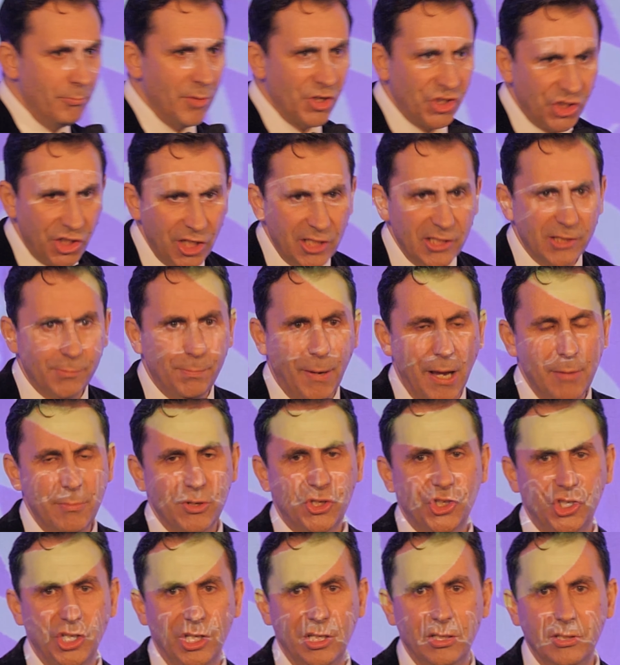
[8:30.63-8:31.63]
machines by
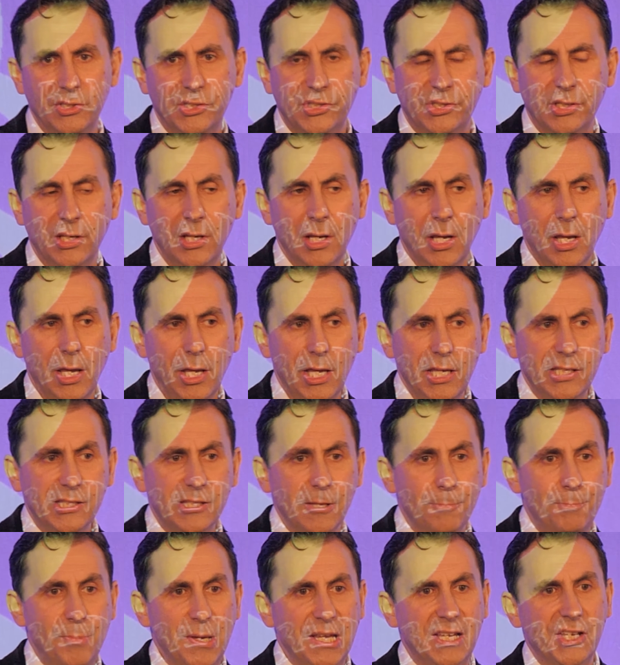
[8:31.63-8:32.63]
machines is
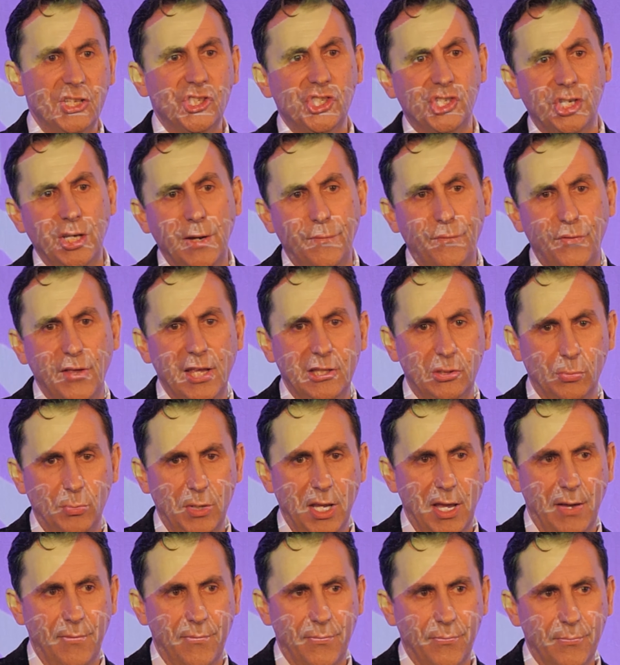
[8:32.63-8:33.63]
the biggest shift that
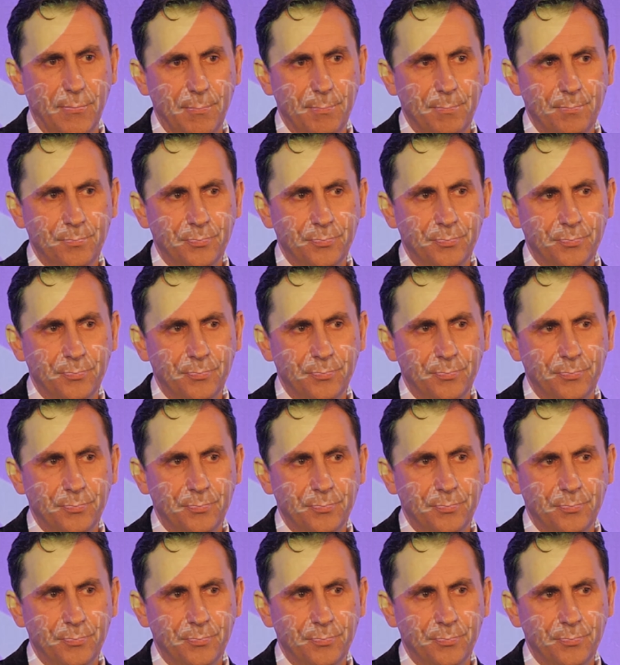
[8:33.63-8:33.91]
we have.